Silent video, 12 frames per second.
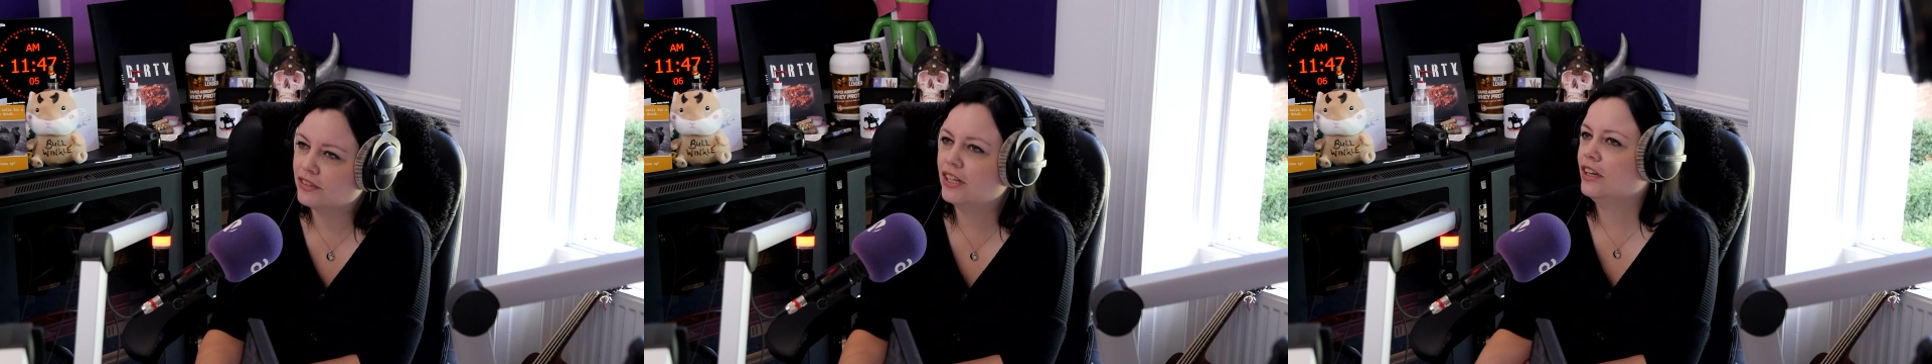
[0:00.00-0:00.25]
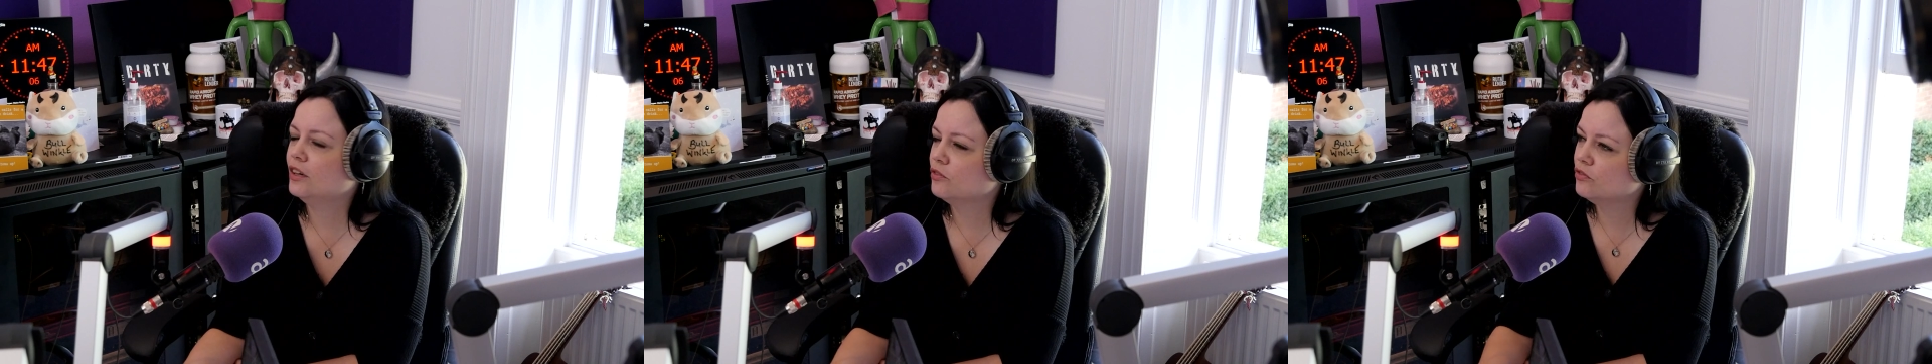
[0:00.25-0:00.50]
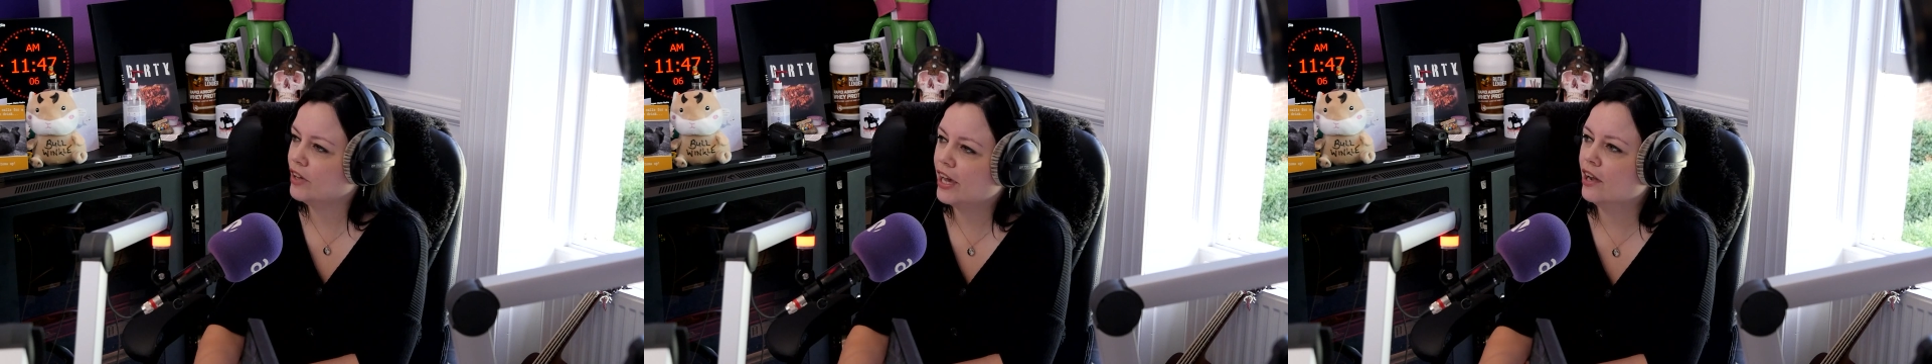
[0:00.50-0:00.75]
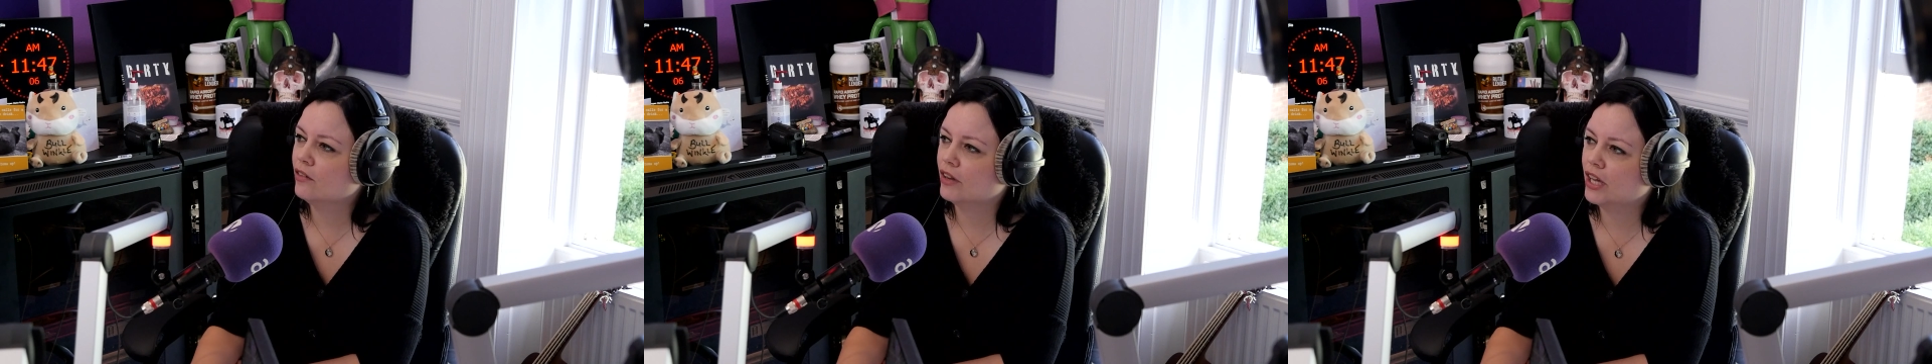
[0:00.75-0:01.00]
It can
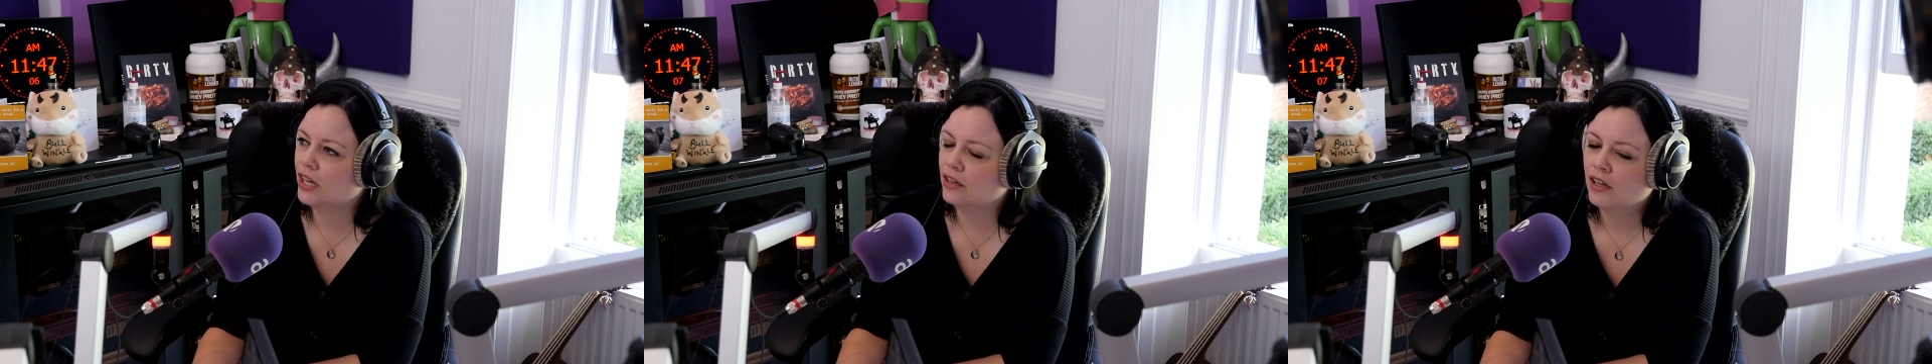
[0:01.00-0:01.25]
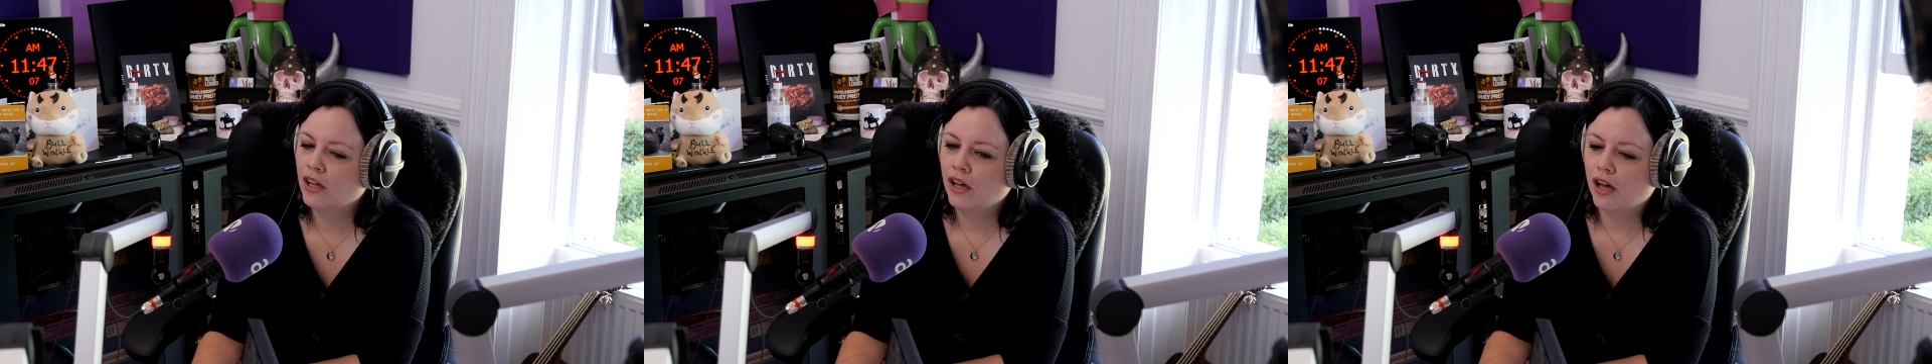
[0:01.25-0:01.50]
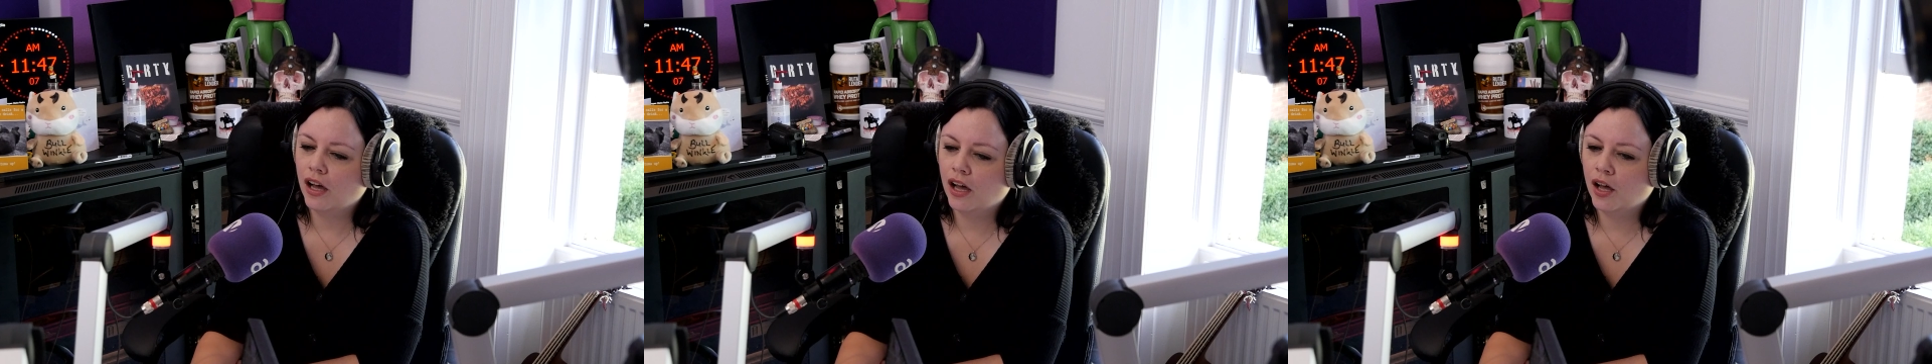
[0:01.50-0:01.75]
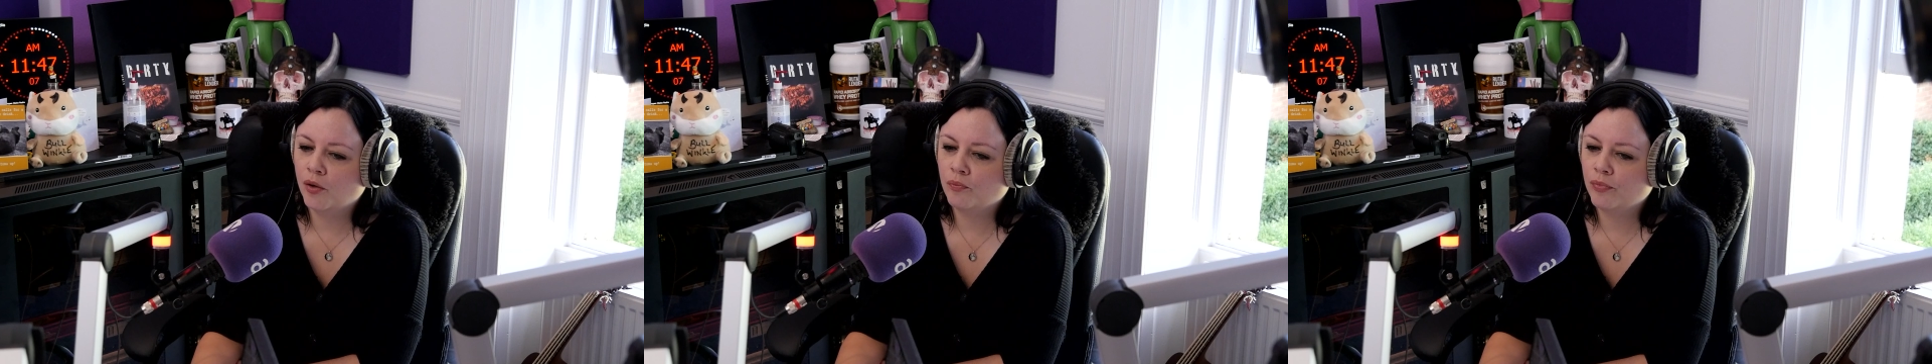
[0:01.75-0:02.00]
vary.
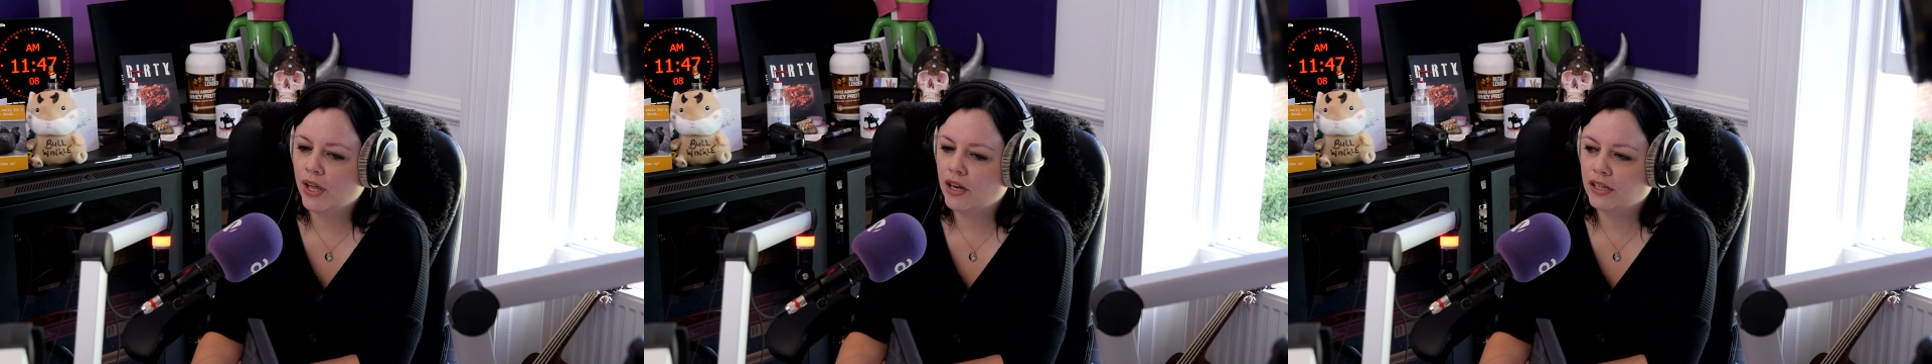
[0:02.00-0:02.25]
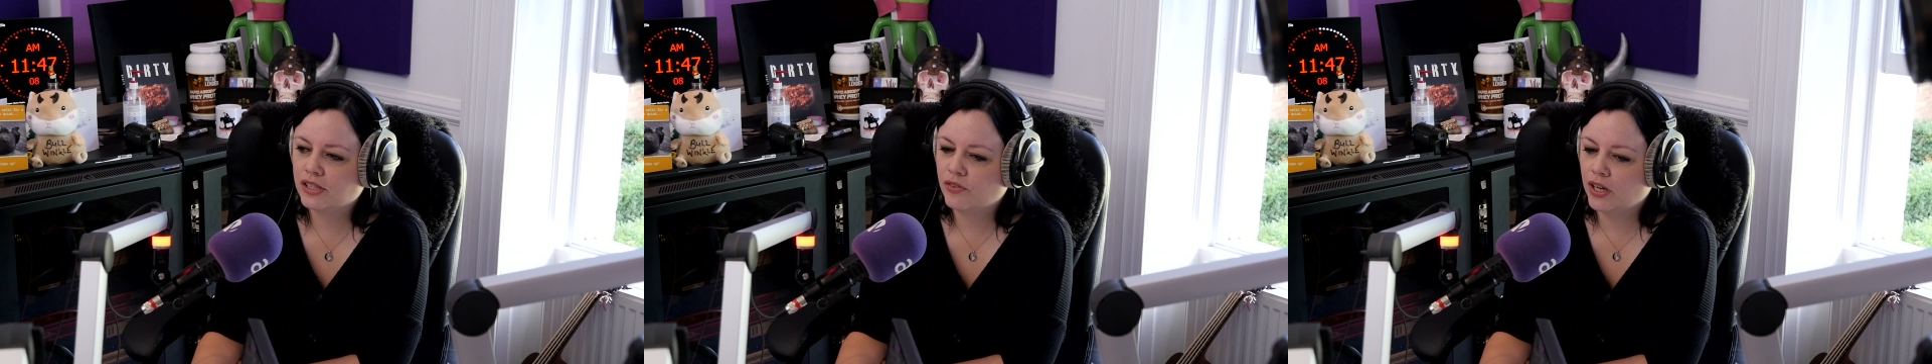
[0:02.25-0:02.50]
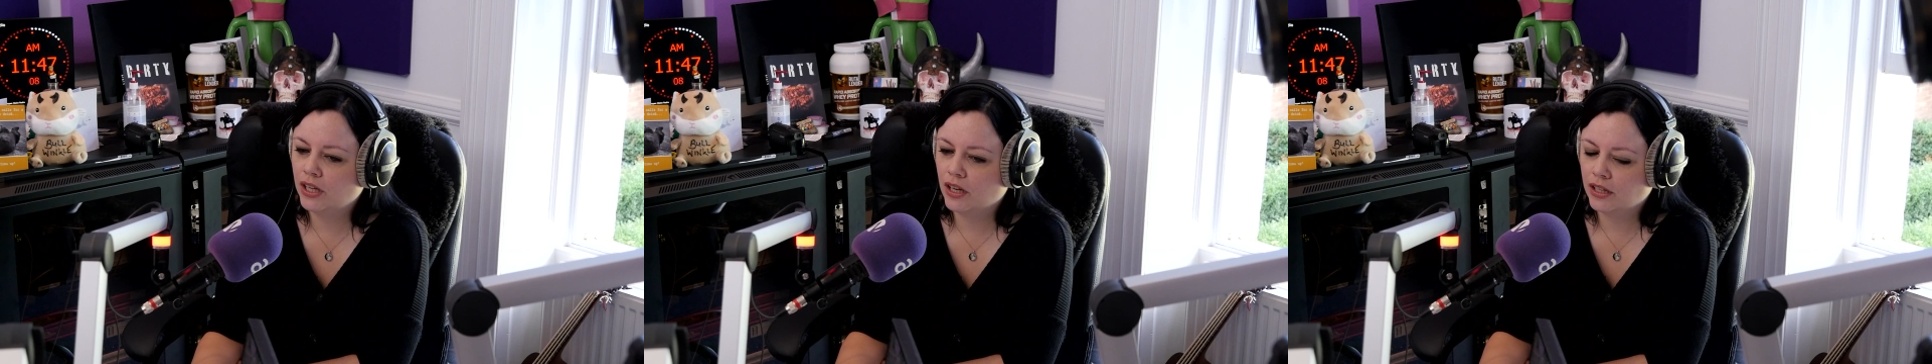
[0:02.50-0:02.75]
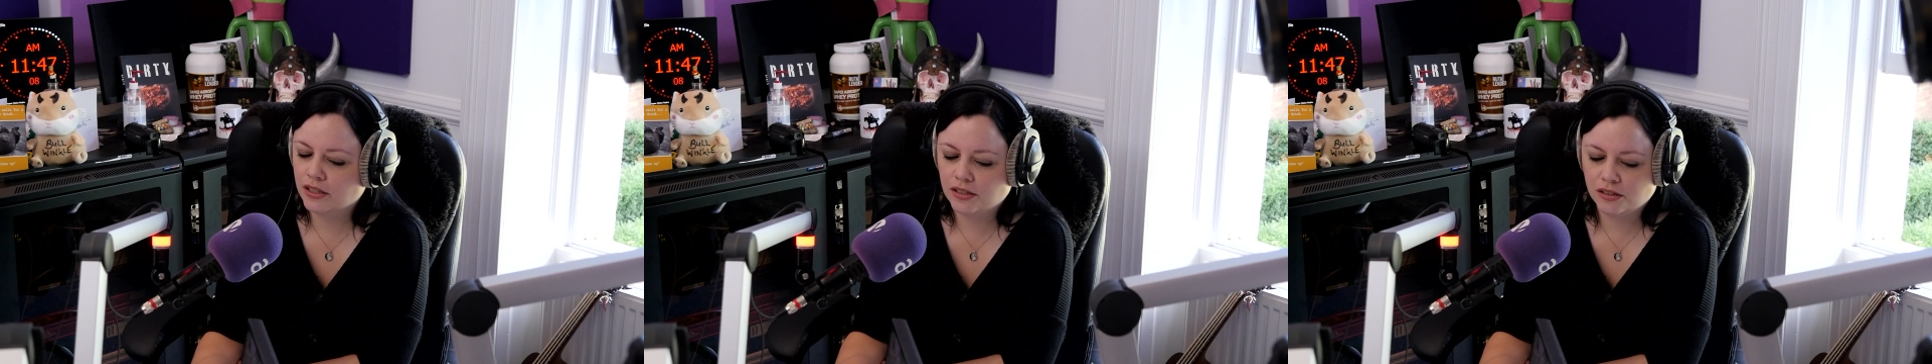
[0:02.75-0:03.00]
And it's funny, like,